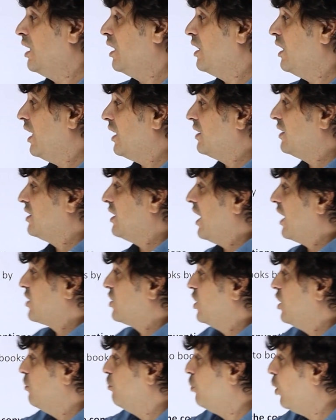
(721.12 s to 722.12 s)
That is
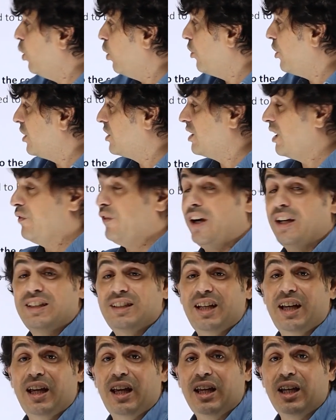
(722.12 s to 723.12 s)
actually both. It's if I
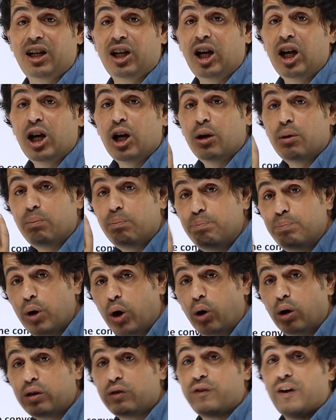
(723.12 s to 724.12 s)
say here,
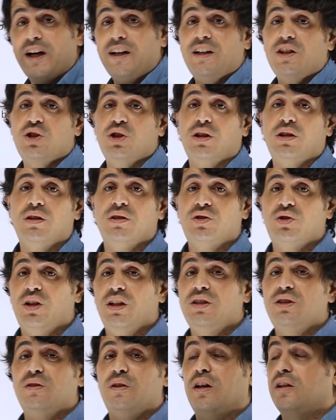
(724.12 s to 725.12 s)
both financial
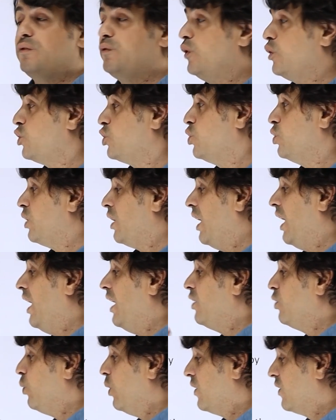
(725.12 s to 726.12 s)
constraints, and for sure,
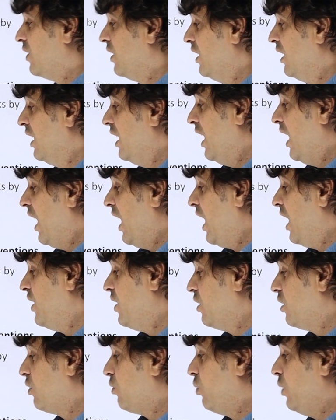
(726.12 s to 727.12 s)
and what, an
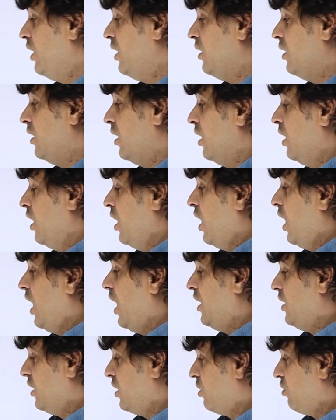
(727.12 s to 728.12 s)
increased
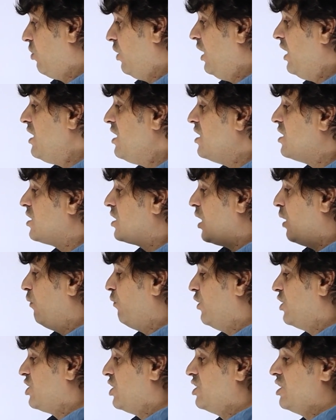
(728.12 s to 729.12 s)

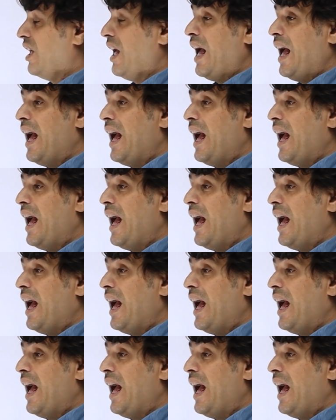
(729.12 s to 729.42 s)
emphasis